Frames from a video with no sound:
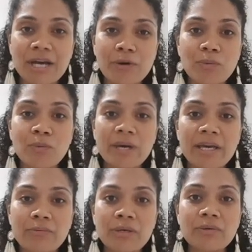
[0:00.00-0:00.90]

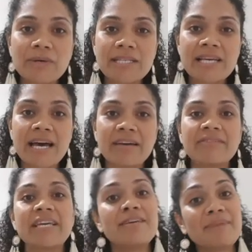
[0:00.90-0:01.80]
where we always have
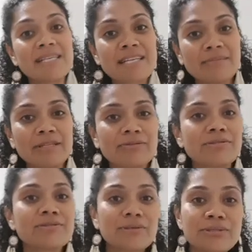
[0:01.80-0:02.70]
emails coming
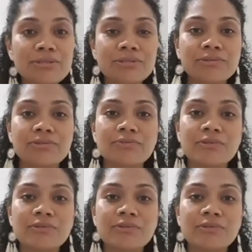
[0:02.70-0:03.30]
through, social,